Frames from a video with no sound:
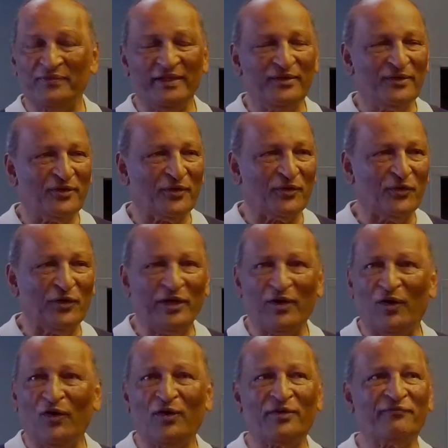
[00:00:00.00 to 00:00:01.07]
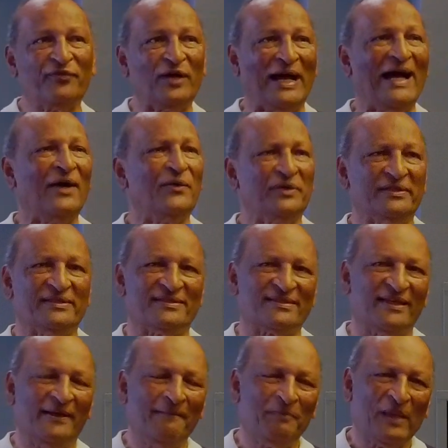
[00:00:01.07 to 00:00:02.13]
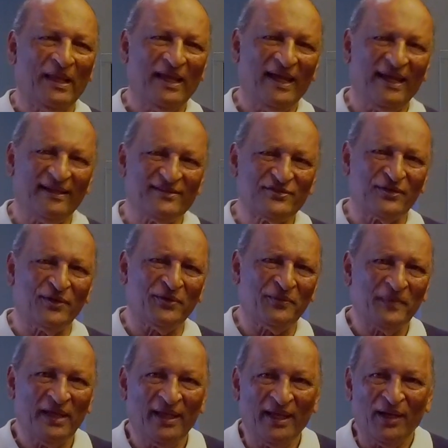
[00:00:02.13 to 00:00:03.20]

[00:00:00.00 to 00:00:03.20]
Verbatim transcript: you know, going on for hours. And so